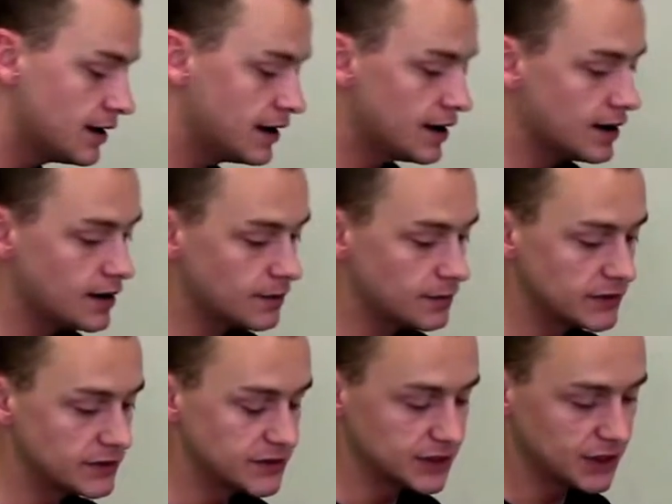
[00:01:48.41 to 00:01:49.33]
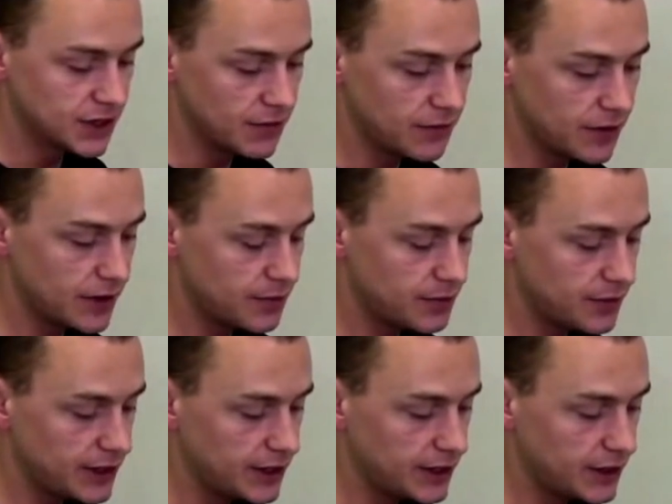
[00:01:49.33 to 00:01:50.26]
This is the cover
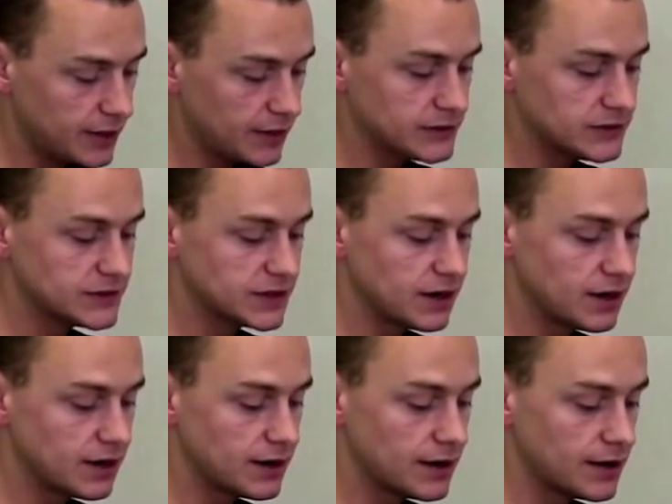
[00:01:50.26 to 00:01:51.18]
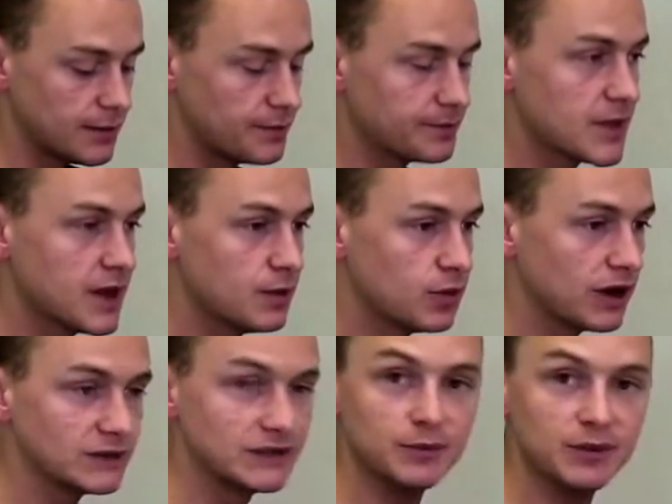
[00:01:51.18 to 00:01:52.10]
plate here. This has got our
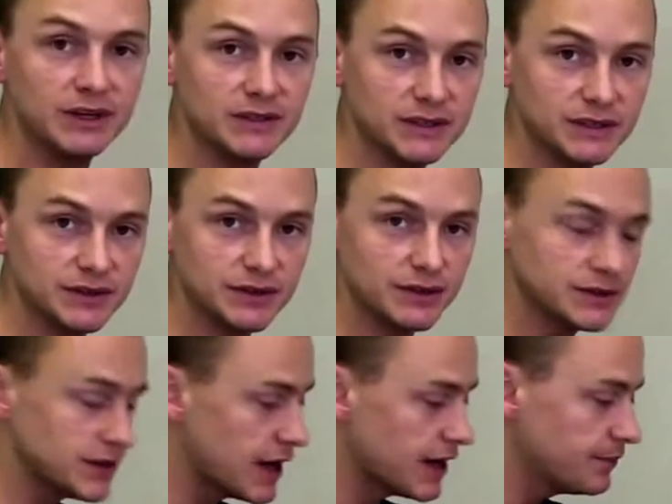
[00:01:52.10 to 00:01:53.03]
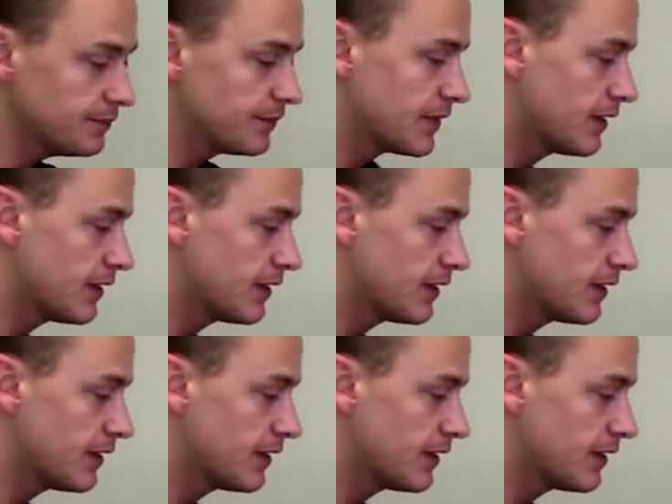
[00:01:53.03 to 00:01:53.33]
proximity sensor inside.